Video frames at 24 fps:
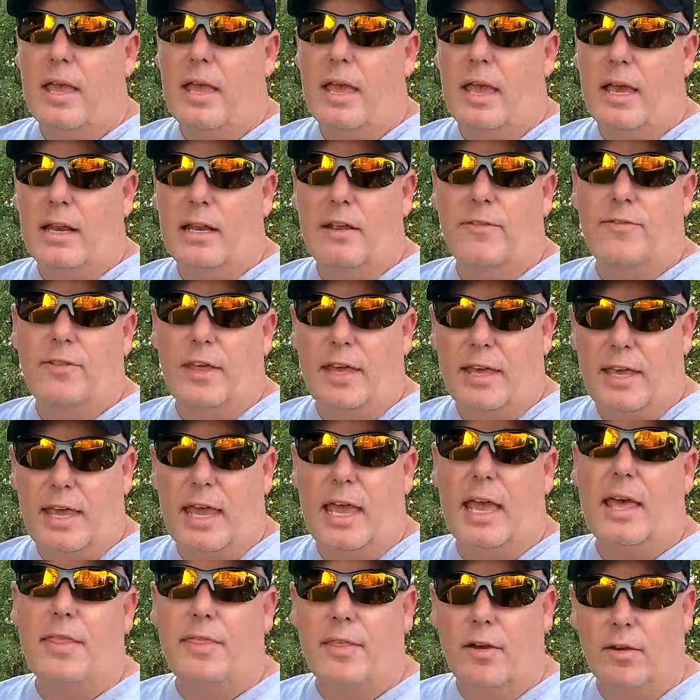And if they
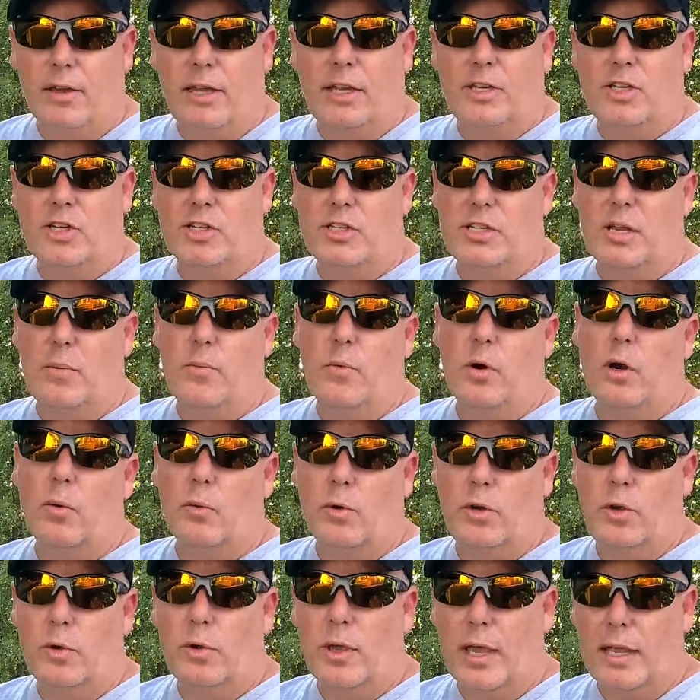can't, they'll get you somewhere
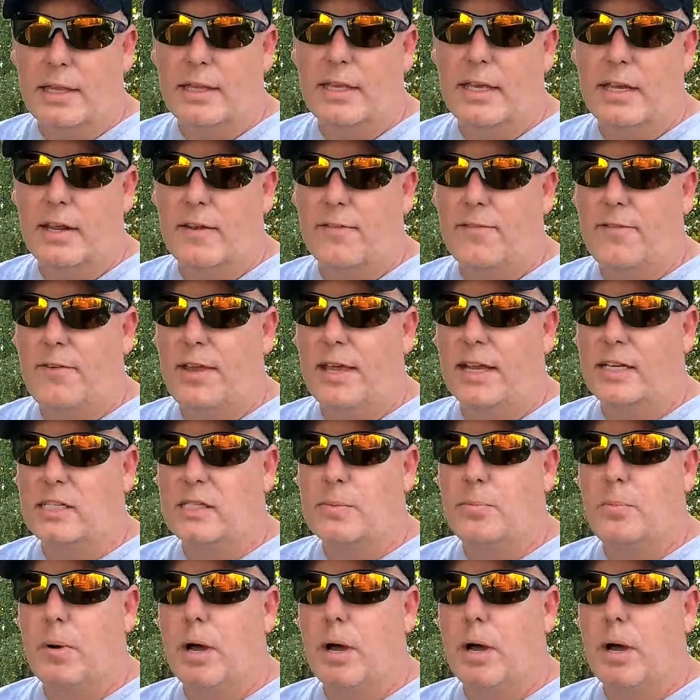where you can get it fixed.